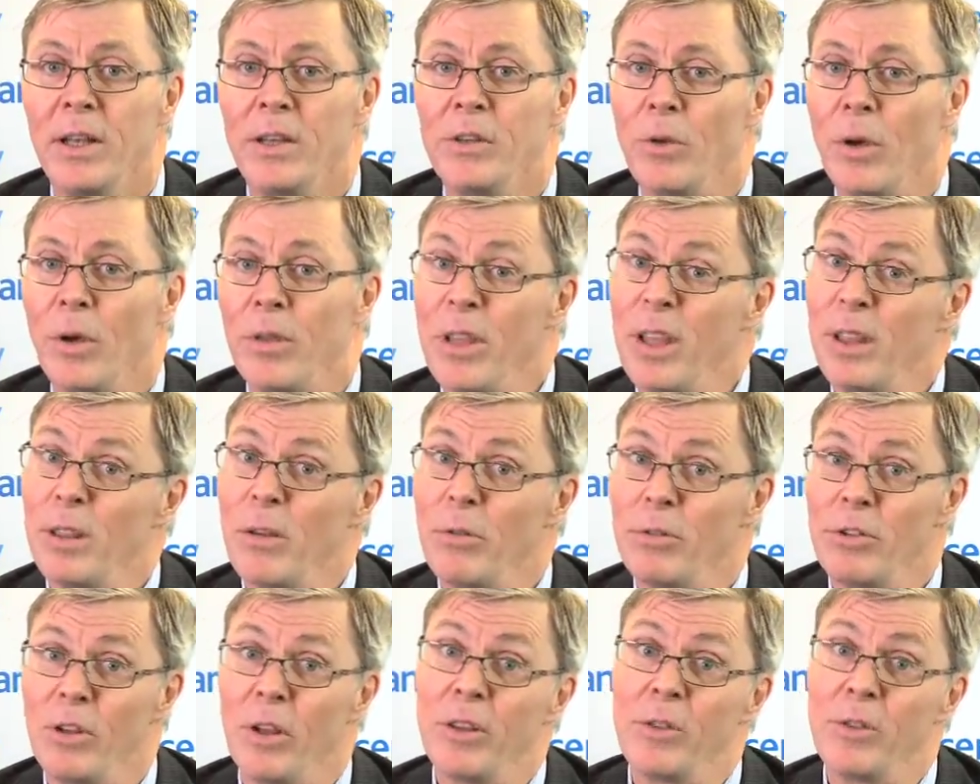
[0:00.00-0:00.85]
So I think
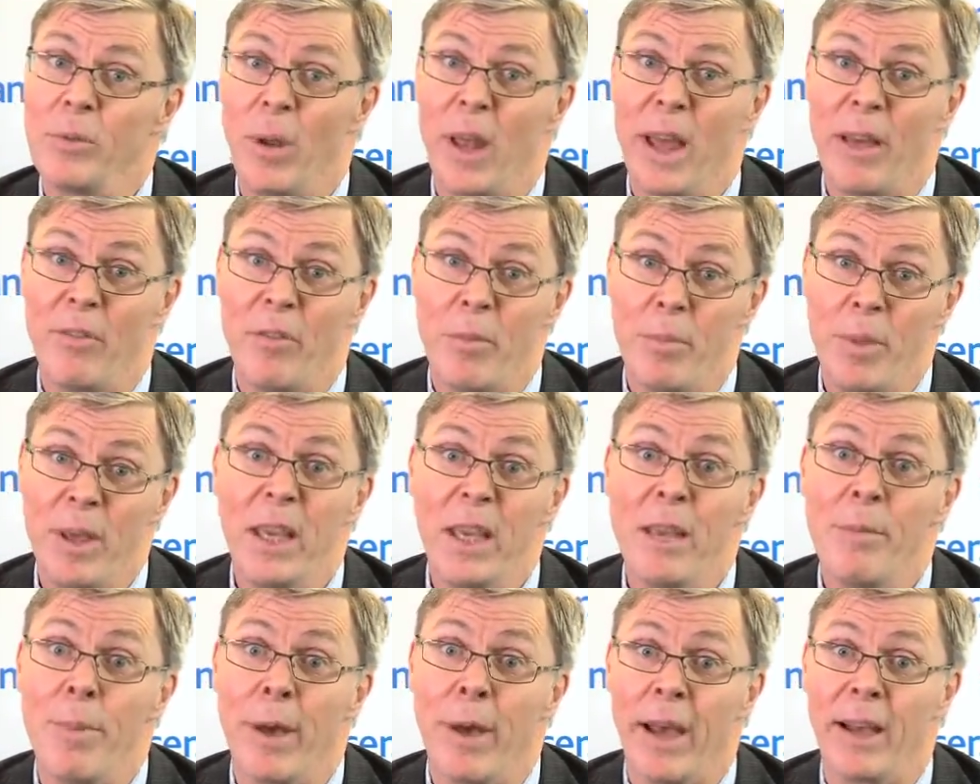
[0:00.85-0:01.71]
the results will have a big
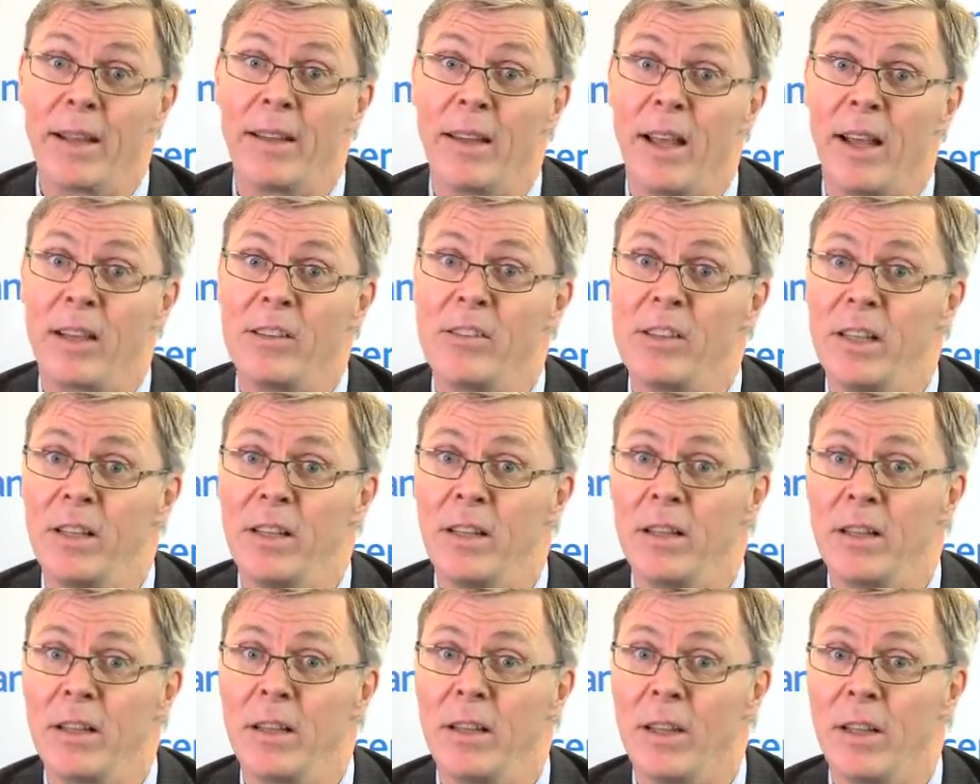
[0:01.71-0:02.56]
impact actually
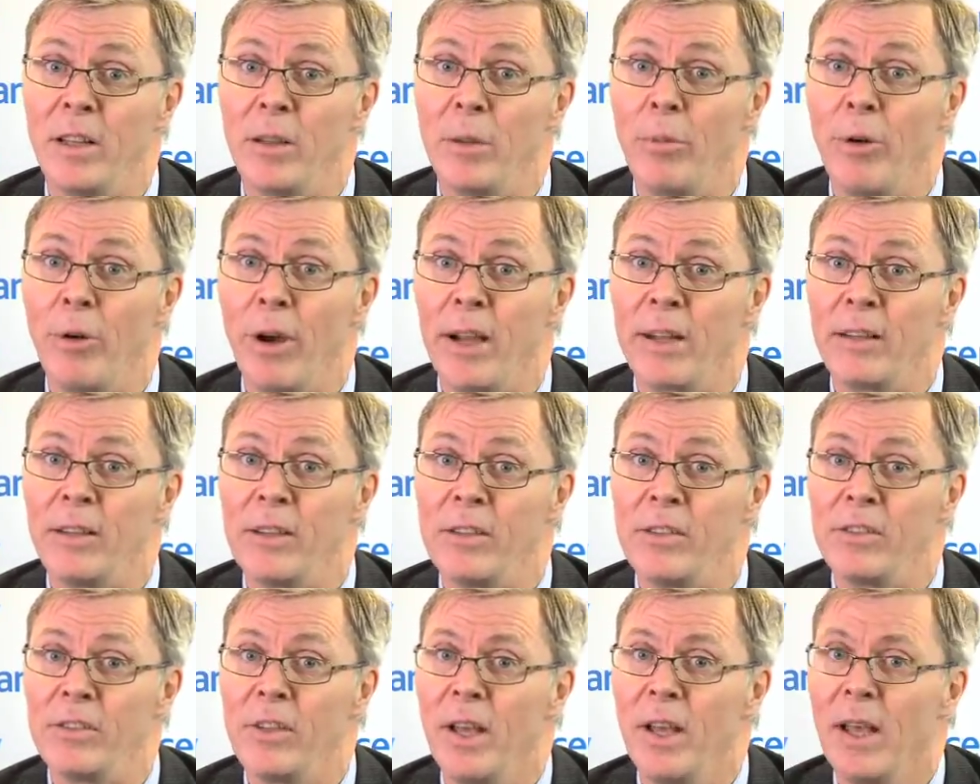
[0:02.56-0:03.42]
on clinical
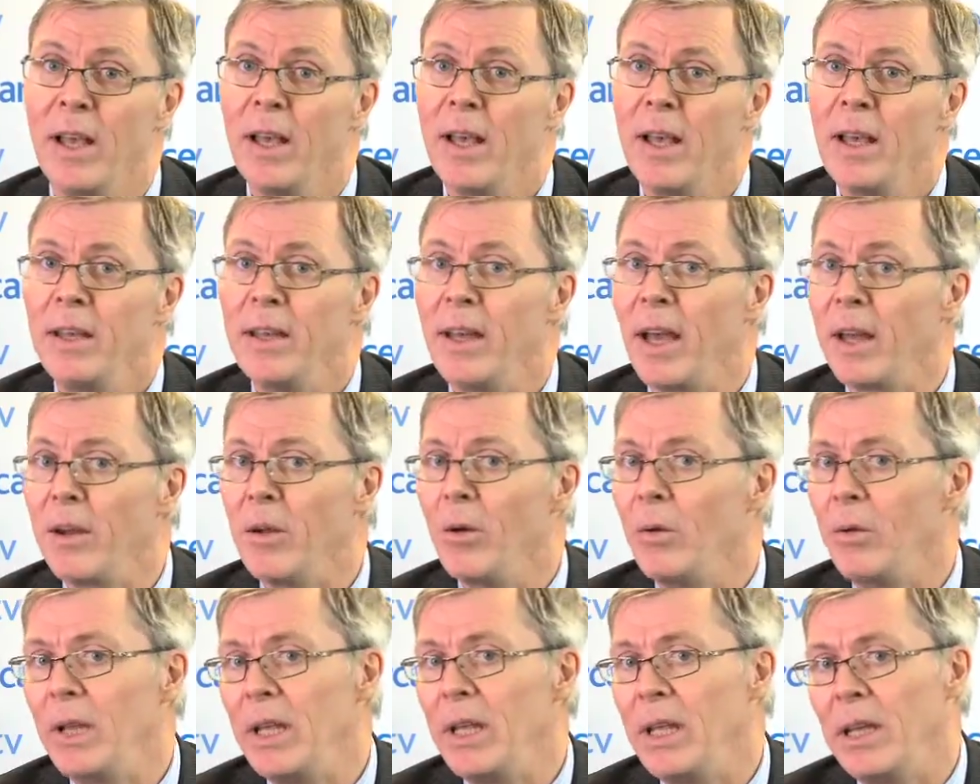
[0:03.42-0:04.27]
practice not
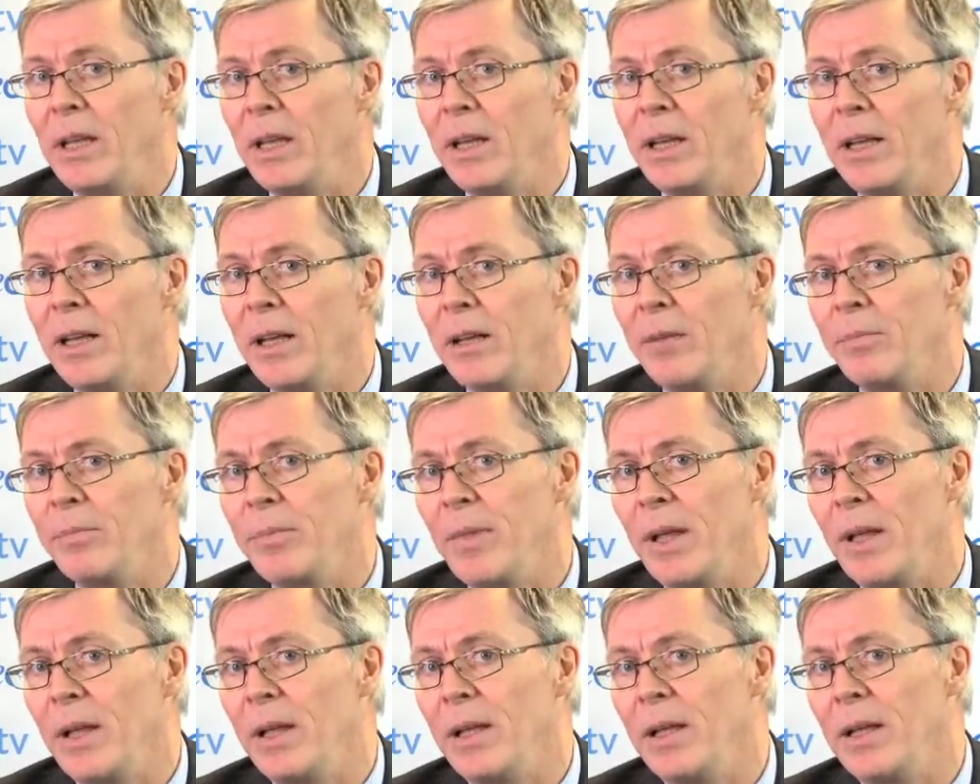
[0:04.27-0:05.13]
only um,
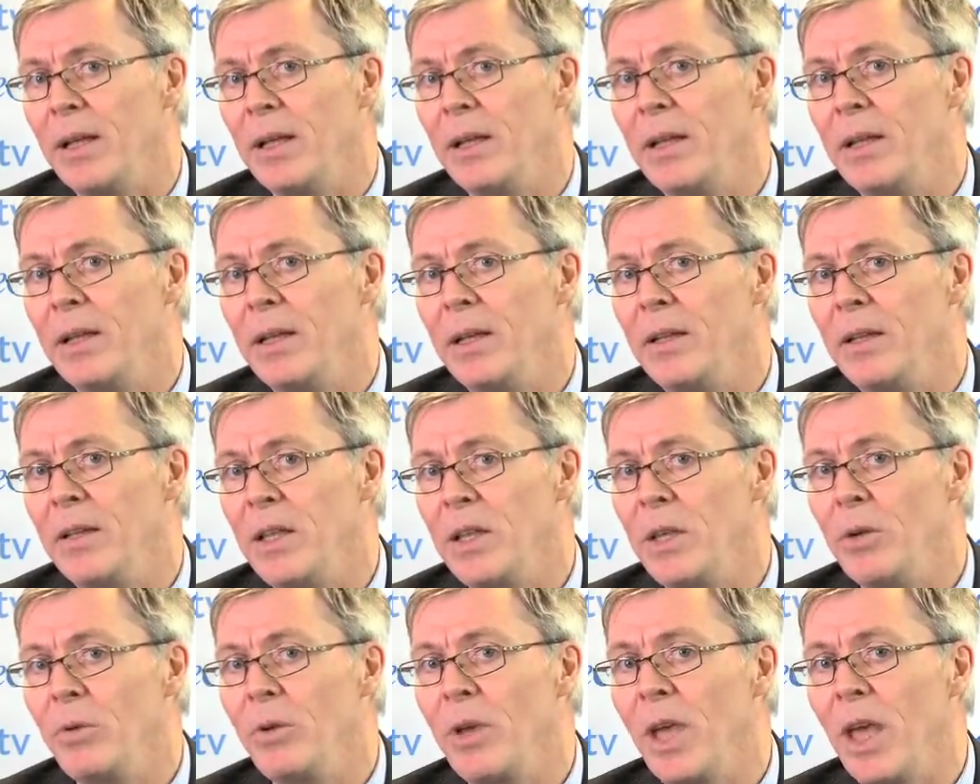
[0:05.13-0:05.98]
uh, in
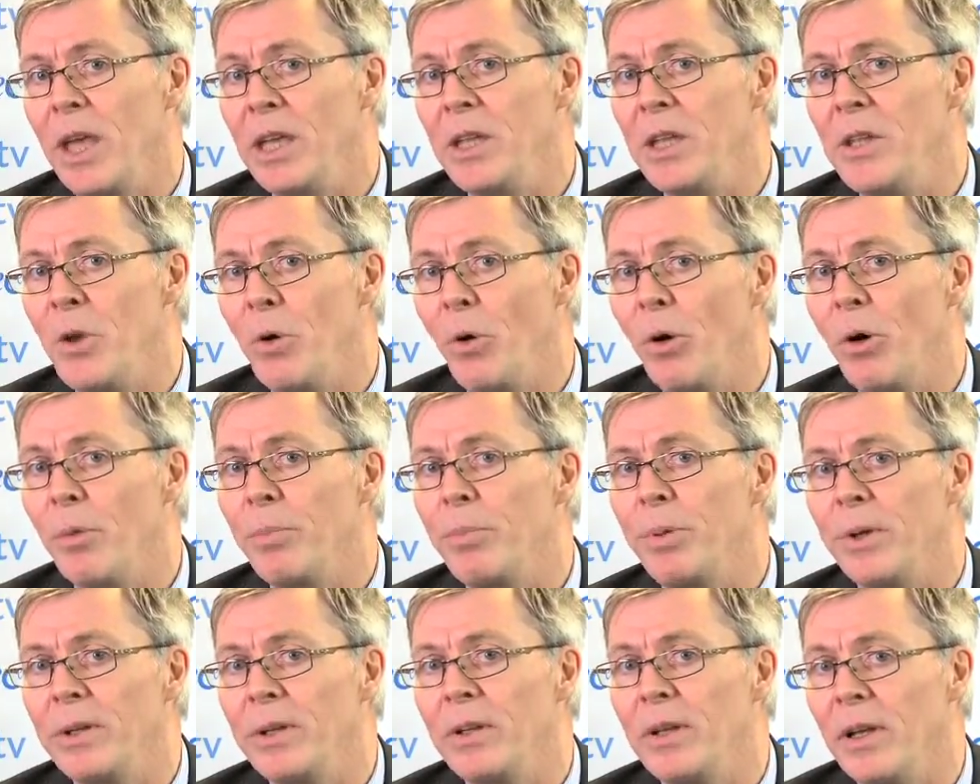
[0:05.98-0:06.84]
the UK and Europe,
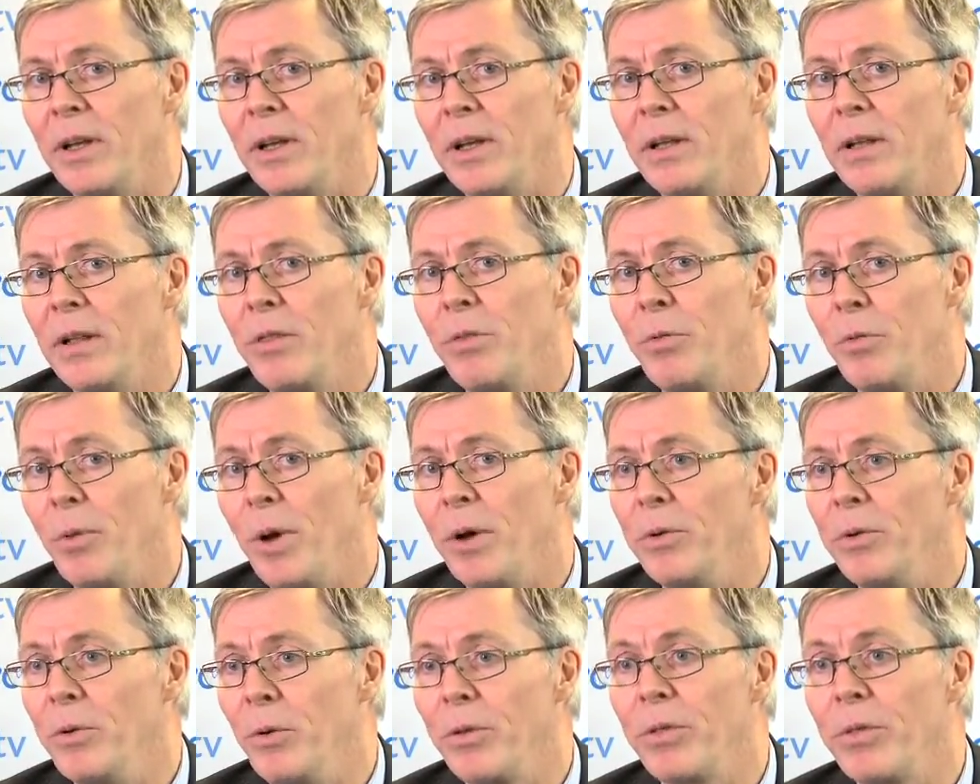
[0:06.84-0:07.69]
but uh,
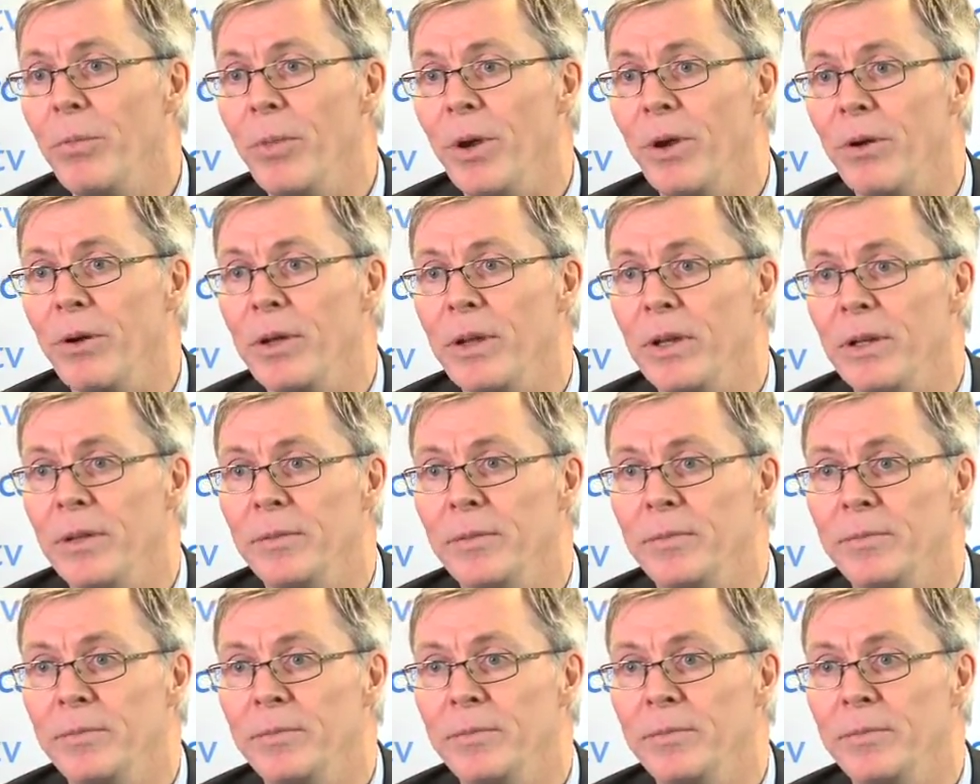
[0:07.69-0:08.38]
throughout North America.